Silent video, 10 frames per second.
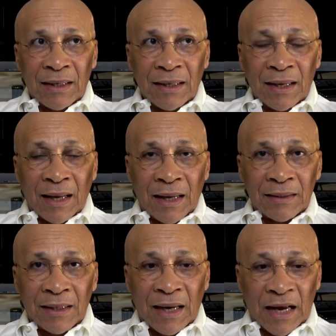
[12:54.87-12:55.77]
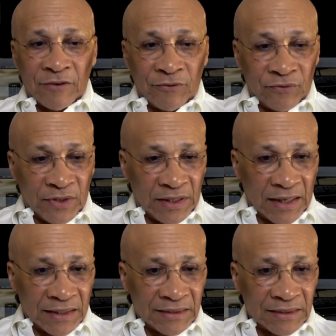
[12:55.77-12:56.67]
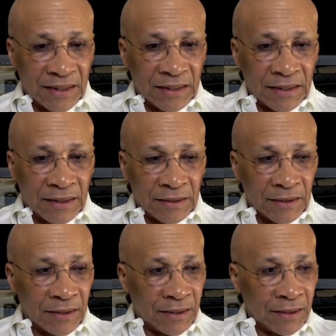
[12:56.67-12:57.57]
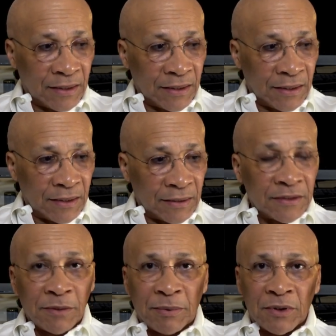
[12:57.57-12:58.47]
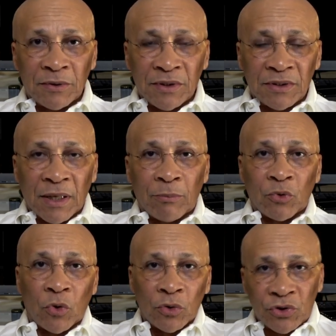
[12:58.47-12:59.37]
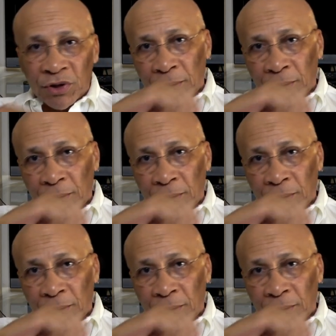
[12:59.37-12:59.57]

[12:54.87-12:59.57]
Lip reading: And I feel like saying Nancy Pelosi's approach,